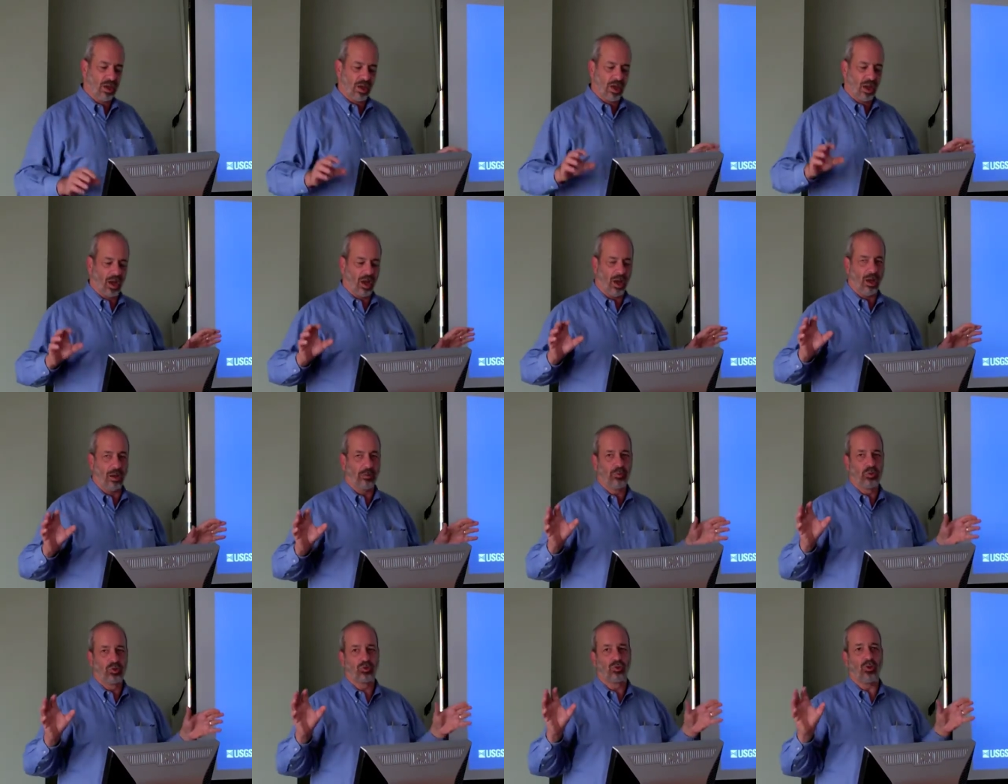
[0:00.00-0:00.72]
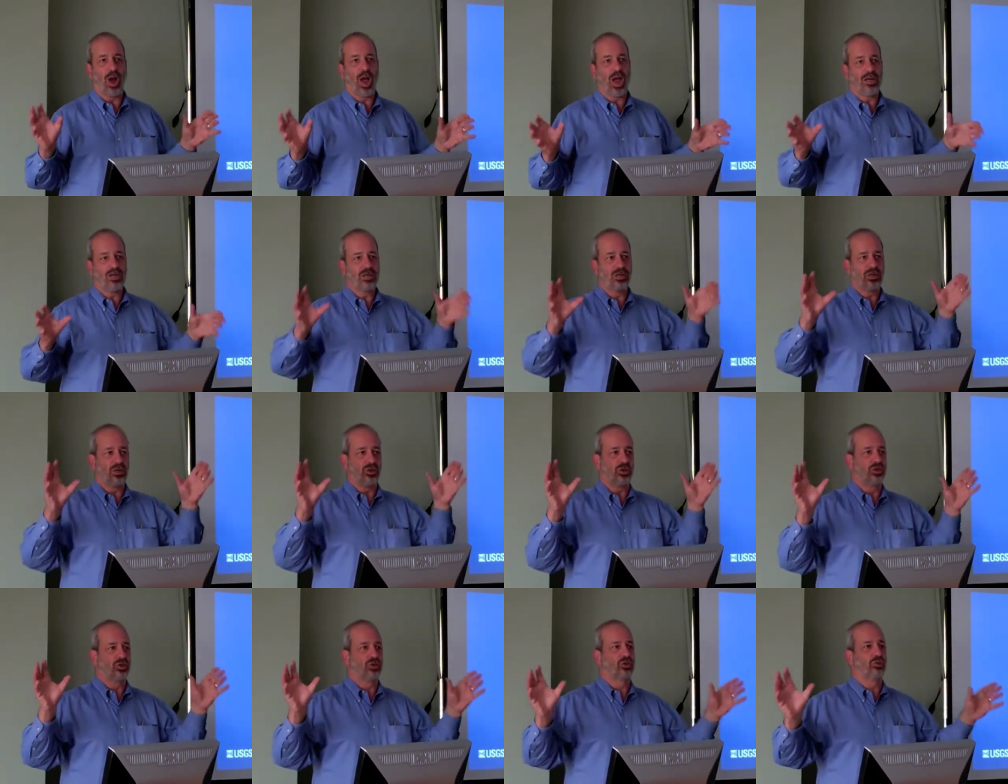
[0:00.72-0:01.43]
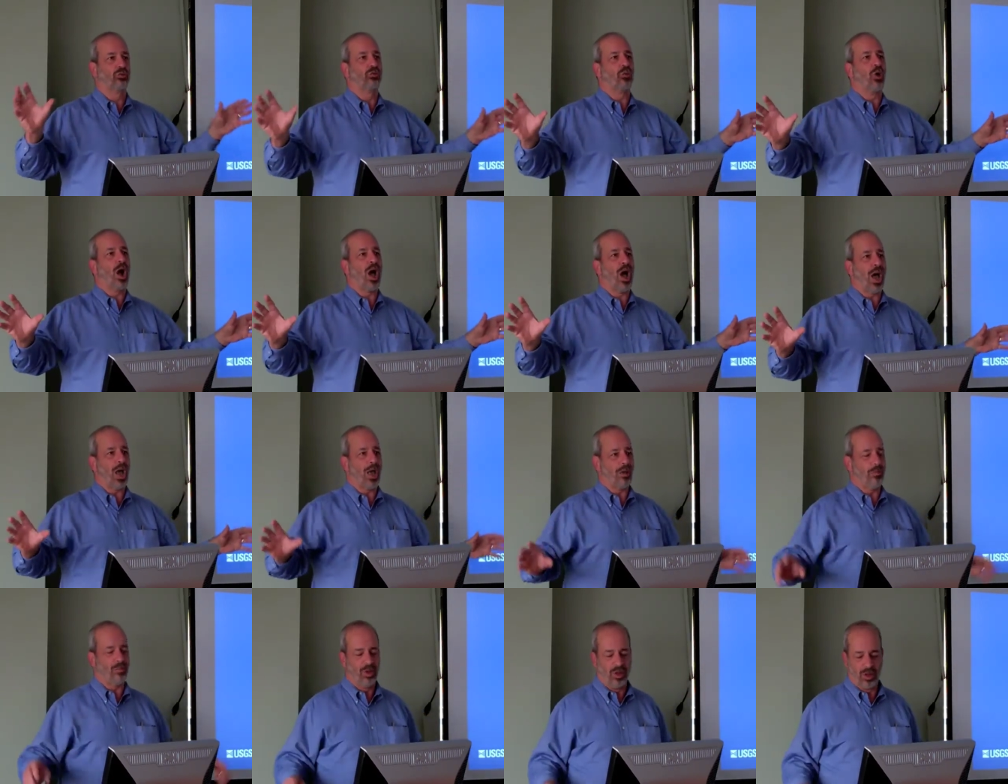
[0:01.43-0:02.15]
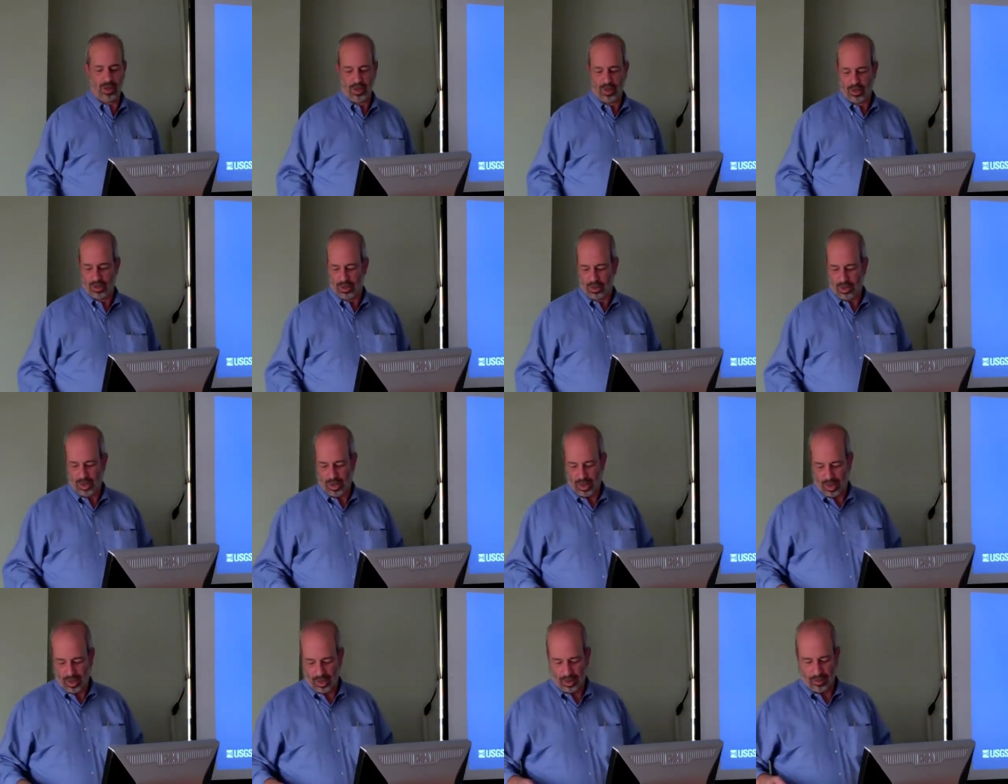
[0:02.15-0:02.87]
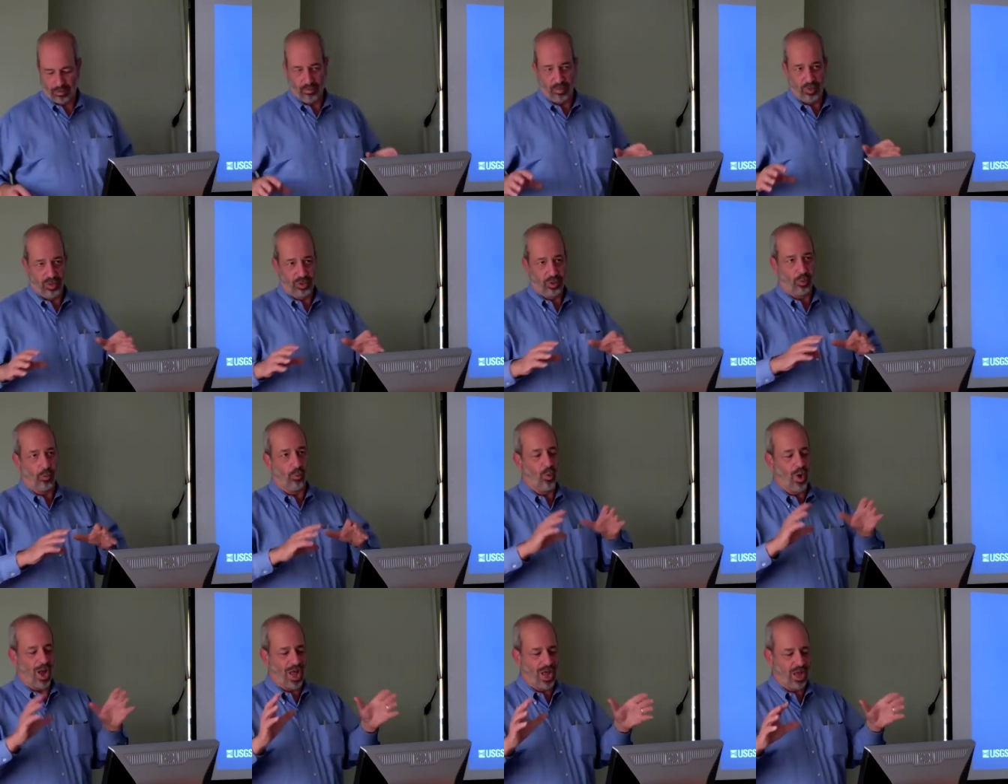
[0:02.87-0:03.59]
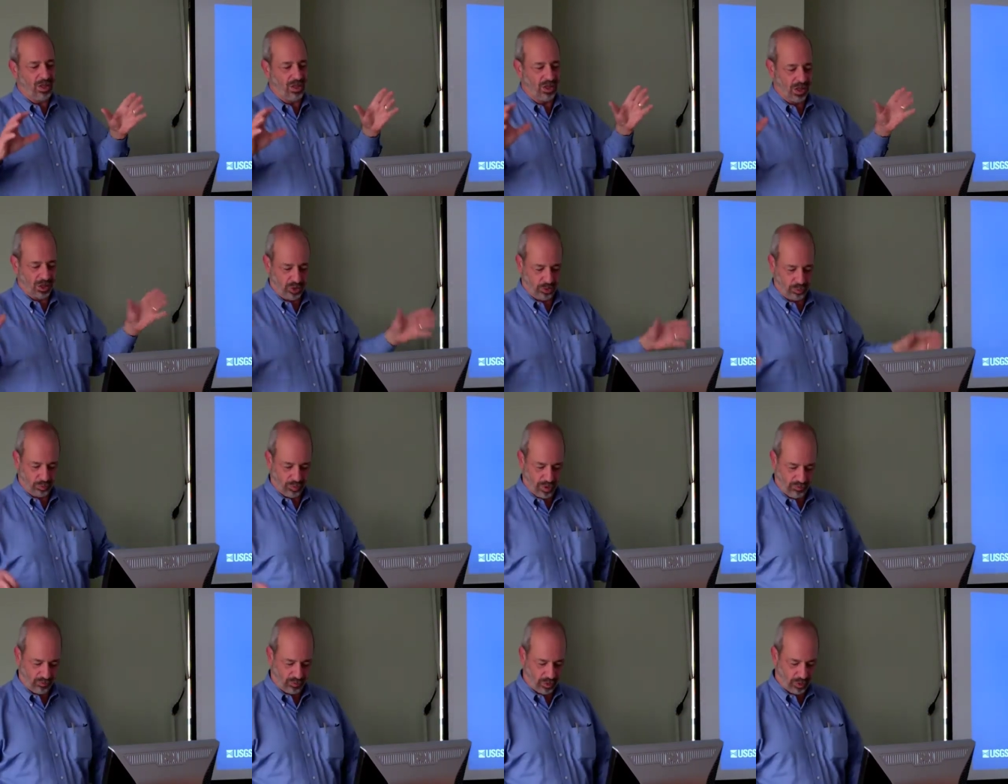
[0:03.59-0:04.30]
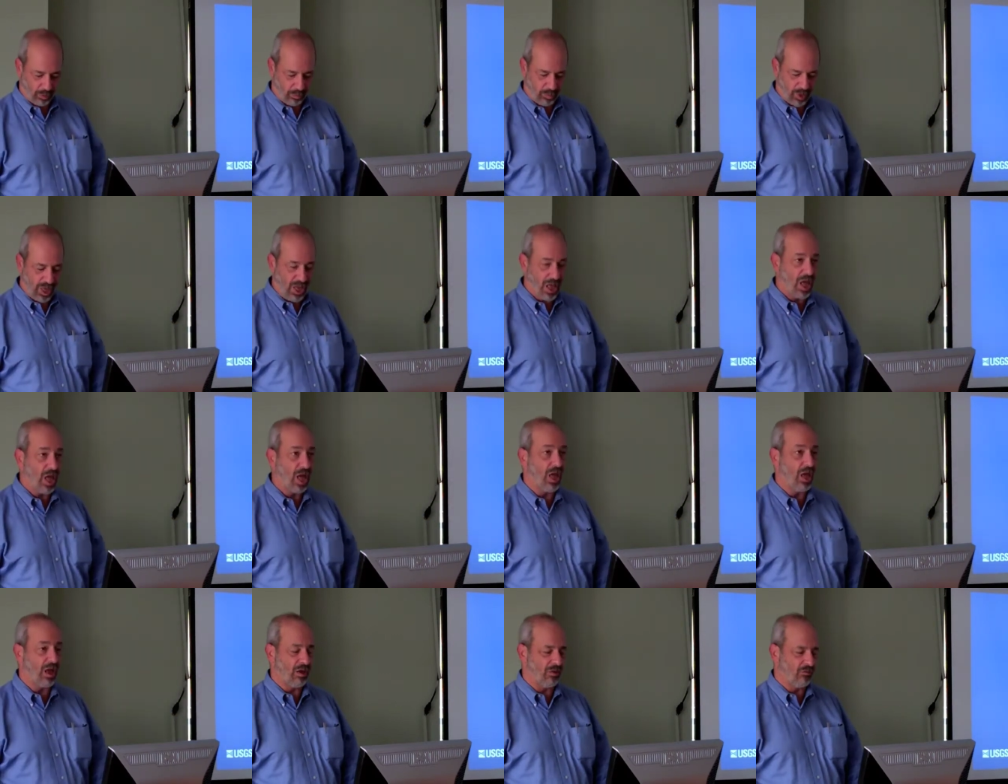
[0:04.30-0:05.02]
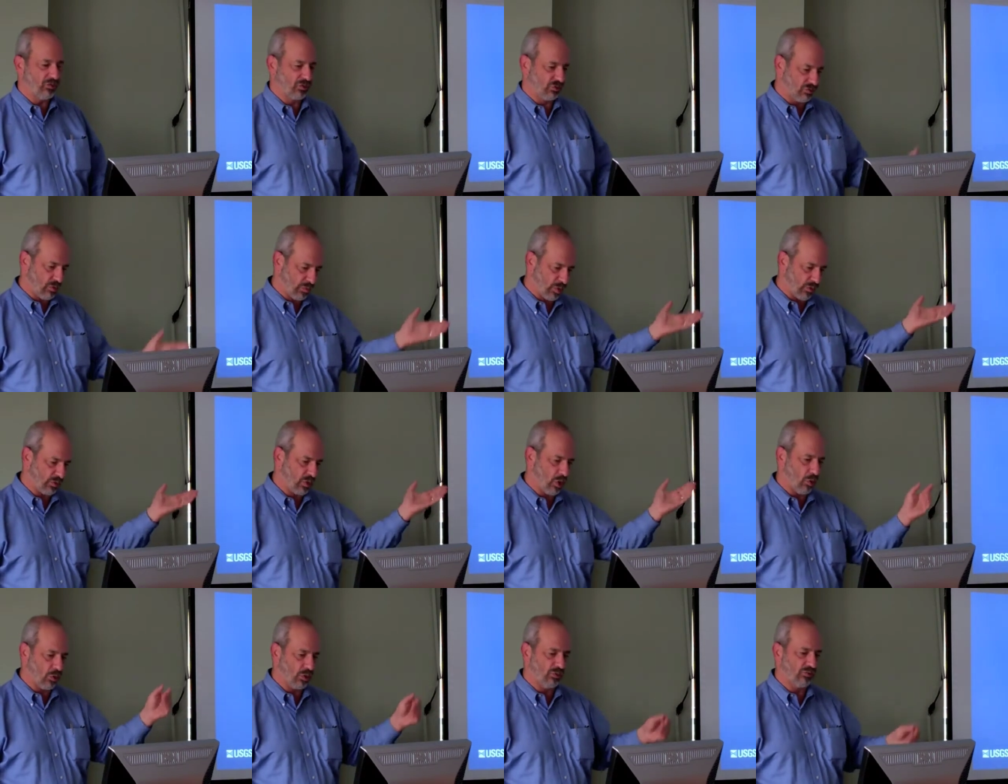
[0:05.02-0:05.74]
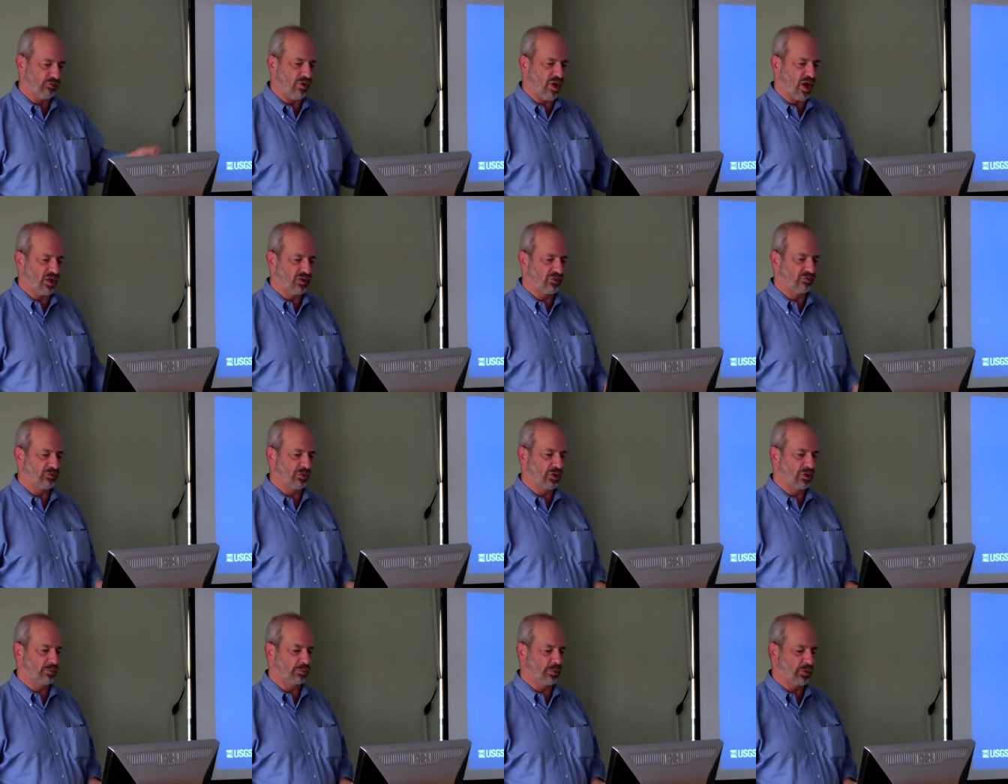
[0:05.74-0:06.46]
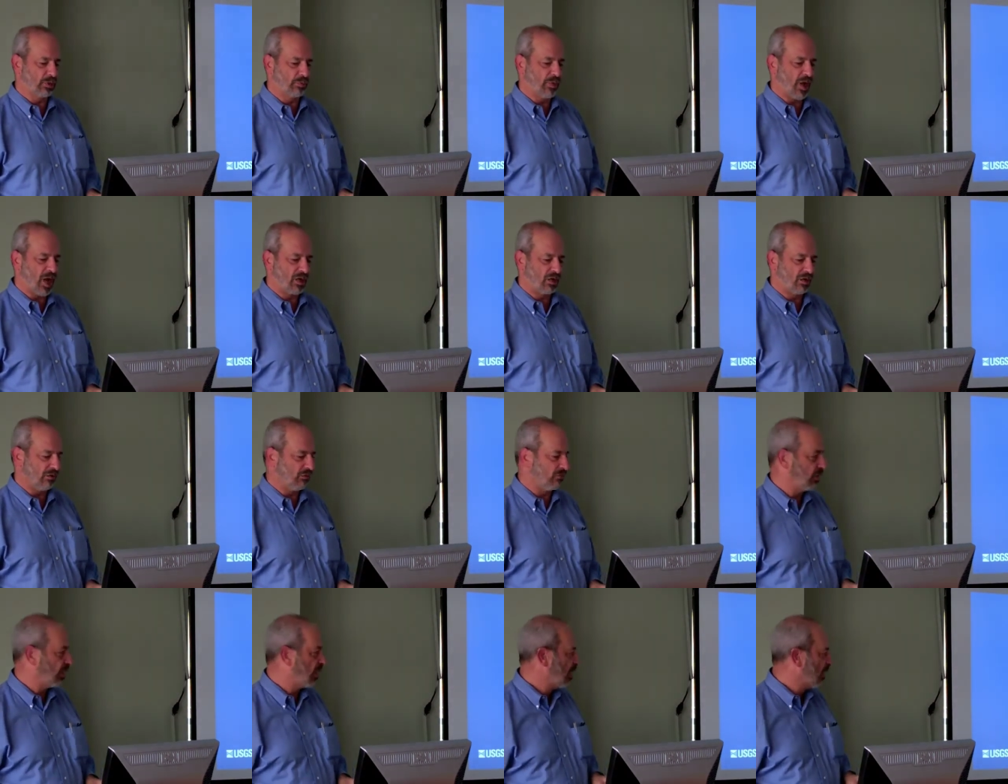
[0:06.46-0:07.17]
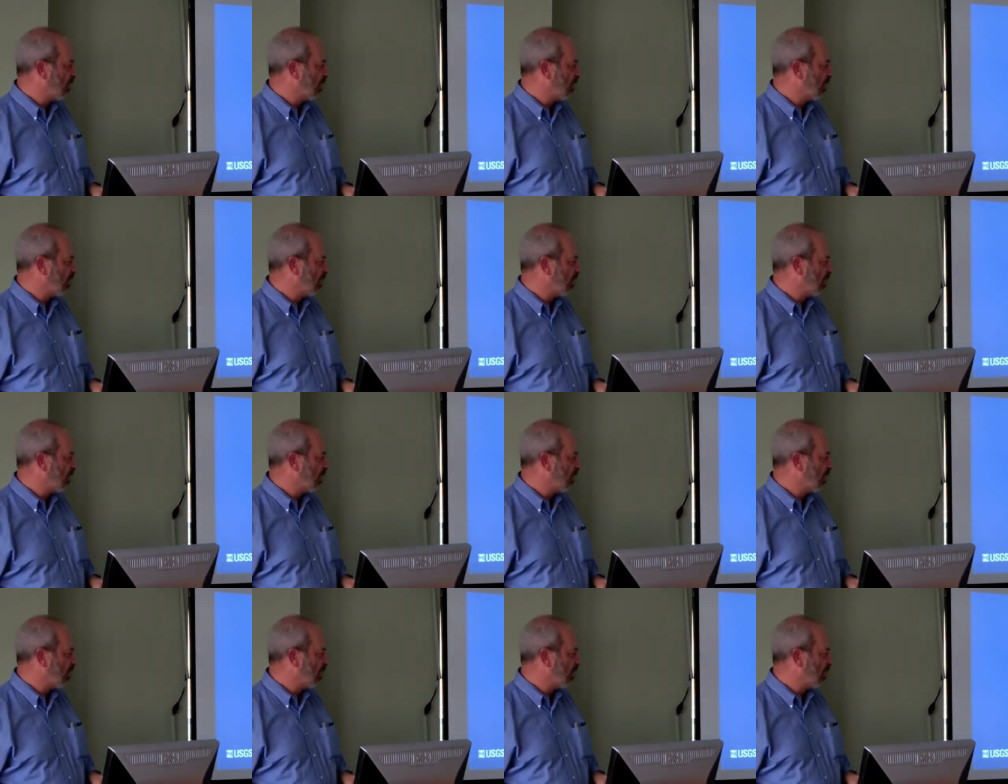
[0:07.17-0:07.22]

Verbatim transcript: uh, try to describe um, the way this river behaves from a total phosphorus perspective.